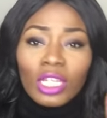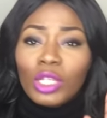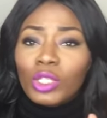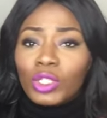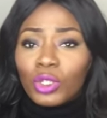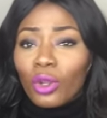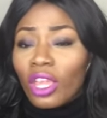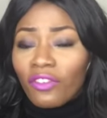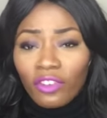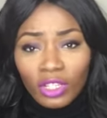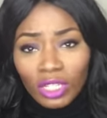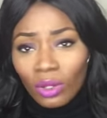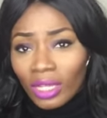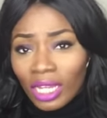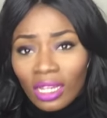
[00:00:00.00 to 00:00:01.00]
So if you're
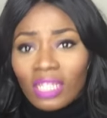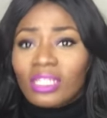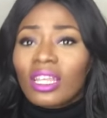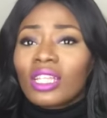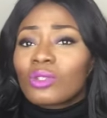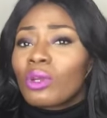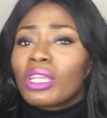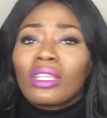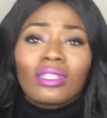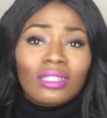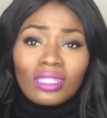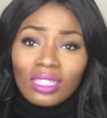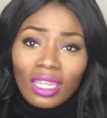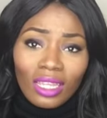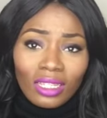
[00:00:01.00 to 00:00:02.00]
someone that does that as well, you need
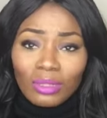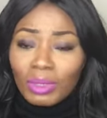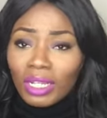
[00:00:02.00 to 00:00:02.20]
to change.